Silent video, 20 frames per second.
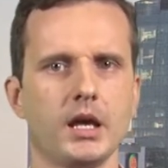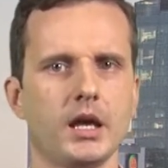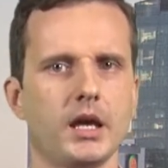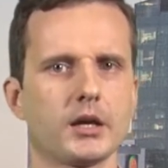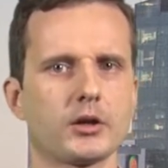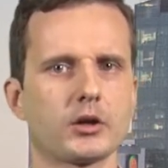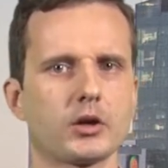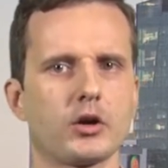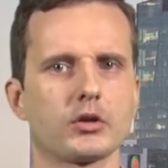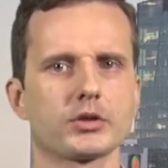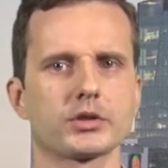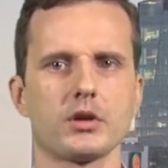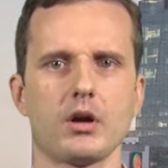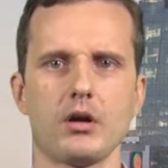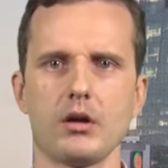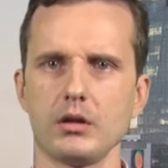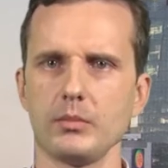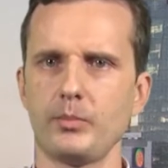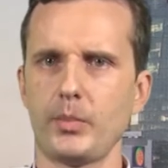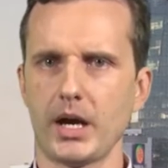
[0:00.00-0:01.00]
across
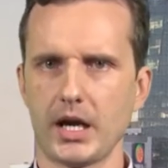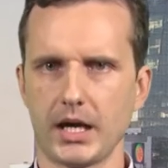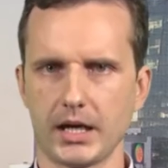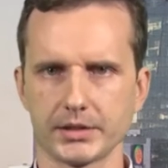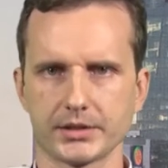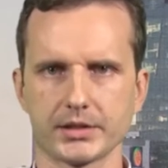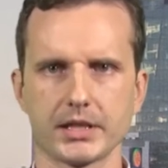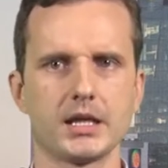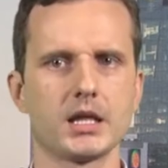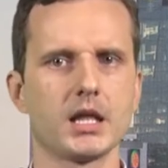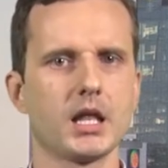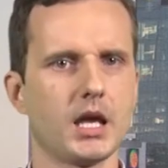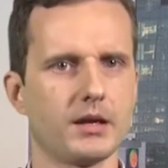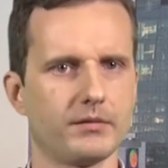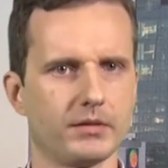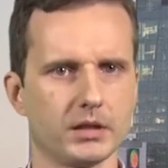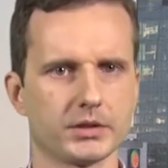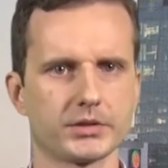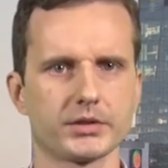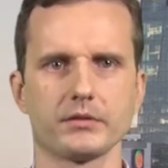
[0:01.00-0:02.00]
all parts and
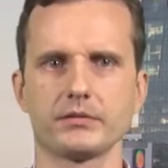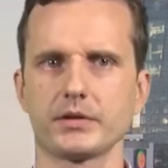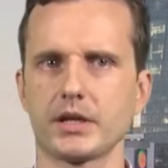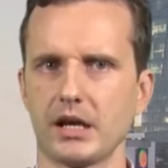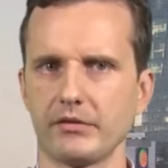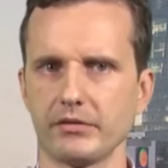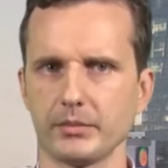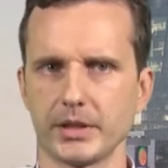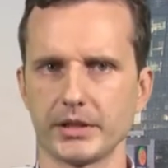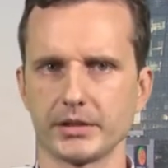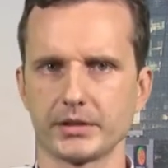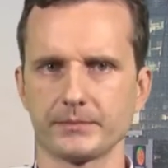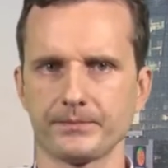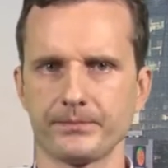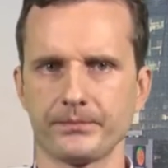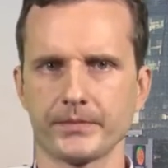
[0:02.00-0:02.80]
levels of government,